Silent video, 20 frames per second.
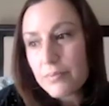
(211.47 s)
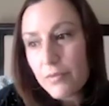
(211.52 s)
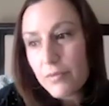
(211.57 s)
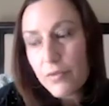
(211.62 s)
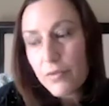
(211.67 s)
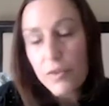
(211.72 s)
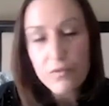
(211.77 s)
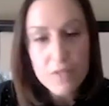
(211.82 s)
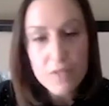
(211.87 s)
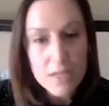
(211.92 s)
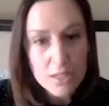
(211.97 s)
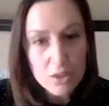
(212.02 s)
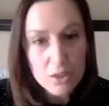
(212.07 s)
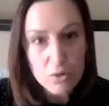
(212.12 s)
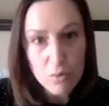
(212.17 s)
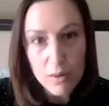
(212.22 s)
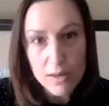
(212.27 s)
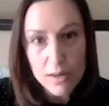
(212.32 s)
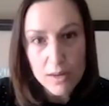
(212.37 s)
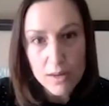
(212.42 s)
15,
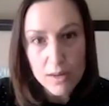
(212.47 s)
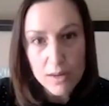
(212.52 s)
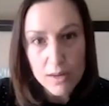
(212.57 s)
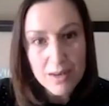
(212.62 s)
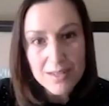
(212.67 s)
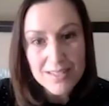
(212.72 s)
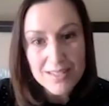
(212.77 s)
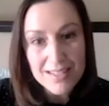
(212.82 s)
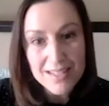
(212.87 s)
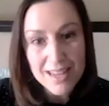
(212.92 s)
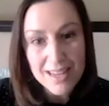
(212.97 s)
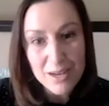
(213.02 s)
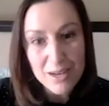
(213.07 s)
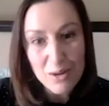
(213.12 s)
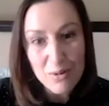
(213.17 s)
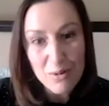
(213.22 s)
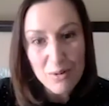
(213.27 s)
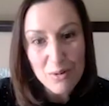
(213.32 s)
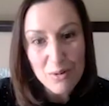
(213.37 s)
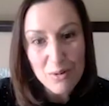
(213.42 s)
$20 can
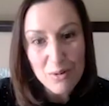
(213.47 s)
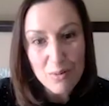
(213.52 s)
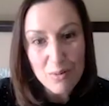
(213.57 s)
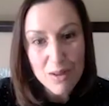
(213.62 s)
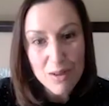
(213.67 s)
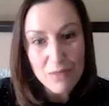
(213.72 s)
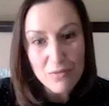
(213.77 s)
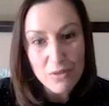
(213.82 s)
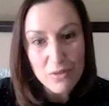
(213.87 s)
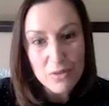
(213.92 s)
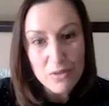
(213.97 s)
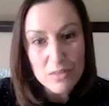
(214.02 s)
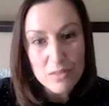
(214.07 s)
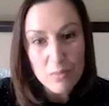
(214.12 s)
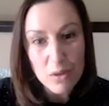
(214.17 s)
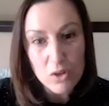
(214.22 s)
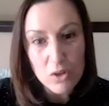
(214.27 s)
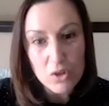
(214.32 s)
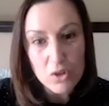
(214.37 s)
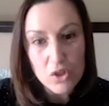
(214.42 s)
go a long way for a
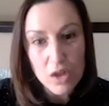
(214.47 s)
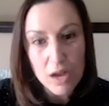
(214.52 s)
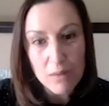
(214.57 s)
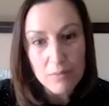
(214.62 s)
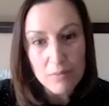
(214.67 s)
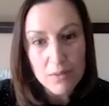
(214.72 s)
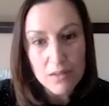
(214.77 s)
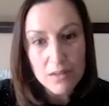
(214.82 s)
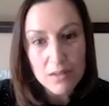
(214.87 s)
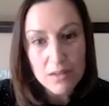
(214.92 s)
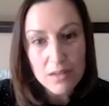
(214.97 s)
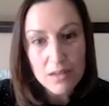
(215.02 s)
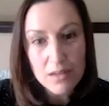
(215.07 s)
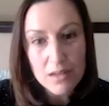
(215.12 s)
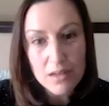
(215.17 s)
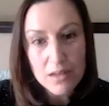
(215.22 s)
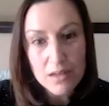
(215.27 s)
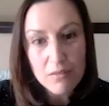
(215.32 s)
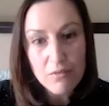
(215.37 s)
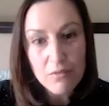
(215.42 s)
small shop.
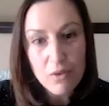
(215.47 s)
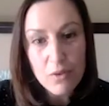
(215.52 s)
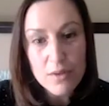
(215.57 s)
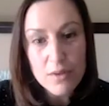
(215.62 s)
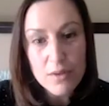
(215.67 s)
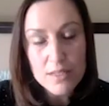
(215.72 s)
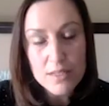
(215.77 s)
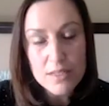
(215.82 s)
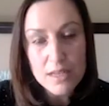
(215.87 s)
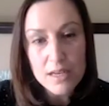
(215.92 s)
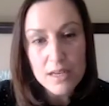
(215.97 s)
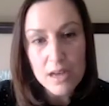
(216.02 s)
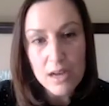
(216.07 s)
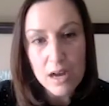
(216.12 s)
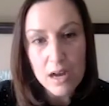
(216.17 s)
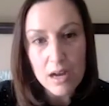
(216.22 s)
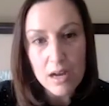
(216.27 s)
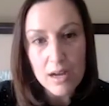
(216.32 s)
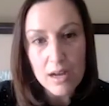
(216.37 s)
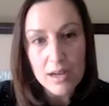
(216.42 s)
Focusing
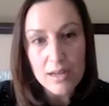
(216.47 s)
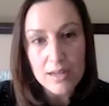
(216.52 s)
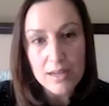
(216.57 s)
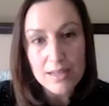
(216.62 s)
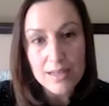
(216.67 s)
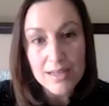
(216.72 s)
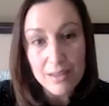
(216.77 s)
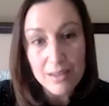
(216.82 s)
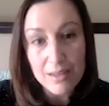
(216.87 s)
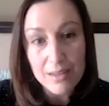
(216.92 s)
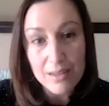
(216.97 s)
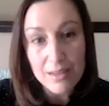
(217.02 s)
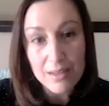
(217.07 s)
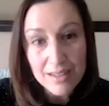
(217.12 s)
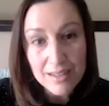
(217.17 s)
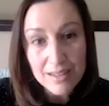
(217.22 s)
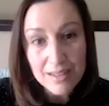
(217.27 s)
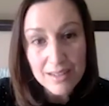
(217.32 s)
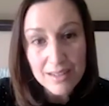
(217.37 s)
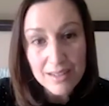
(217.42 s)
on giving.
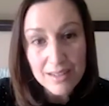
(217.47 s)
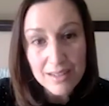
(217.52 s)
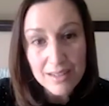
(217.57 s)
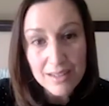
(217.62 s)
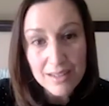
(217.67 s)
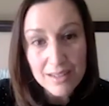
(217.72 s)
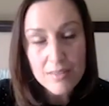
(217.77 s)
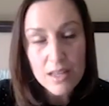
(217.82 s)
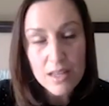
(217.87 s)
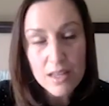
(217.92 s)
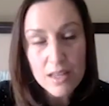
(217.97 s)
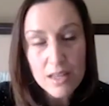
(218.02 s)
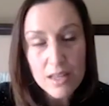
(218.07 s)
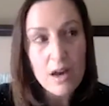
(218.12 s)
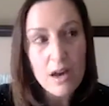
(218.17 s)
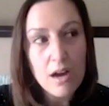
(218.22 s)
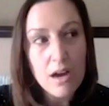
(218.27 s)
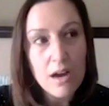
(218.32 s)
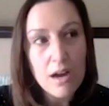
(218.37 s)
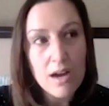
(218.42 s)

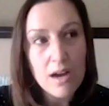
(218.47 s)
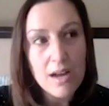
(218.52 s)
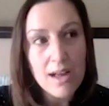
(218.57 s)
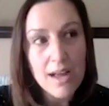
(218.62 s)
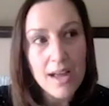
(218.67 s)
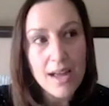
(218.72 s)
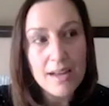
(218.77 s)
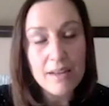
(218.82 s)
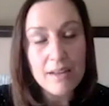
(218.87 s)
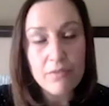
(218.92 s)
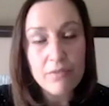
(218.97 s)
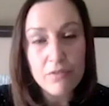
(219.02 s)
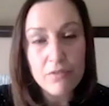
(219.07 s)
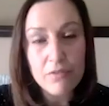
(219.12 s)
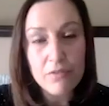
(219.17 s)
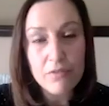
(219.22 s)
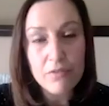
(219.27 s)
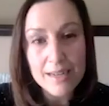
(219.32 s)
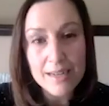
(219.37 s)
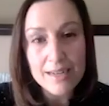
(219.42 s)
And if
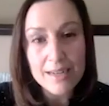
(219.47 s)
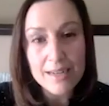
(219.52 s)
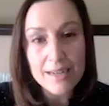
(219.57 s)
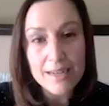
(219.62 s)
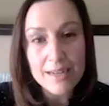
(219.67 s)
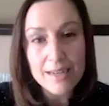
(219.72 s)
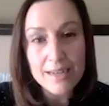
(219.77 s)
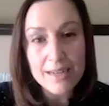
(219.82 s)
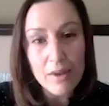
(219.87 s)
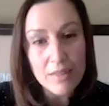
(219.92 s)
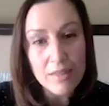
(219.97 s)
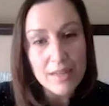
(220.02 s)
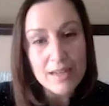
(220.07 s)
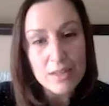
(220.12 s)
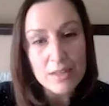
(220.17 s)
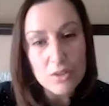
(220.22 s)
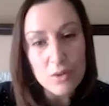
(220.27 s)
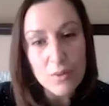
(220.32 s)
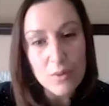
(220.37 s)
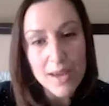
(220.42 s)
you need it now, I think
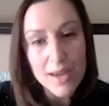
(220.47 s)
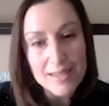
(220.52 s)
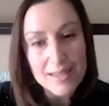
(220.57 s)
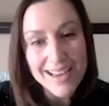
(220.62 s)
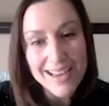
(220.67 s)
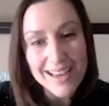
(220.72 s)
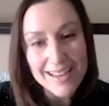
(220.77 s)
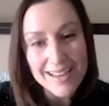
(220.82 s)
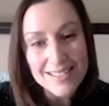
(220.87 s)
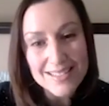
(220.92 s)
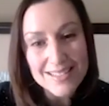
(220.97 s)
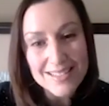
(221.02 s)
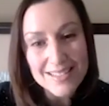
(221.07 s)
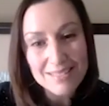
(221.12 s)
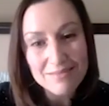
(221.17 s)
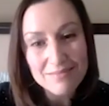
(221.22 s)
it's okay to ask.